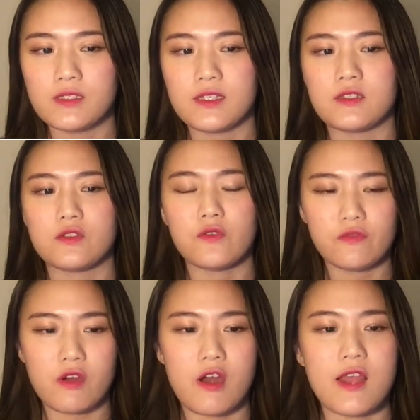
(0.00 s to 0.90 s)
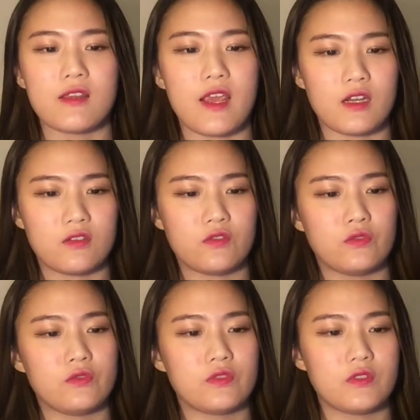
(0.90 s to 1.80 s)
and software and data
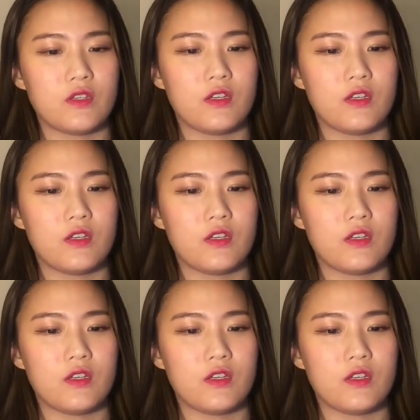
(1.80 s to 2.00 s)
tools.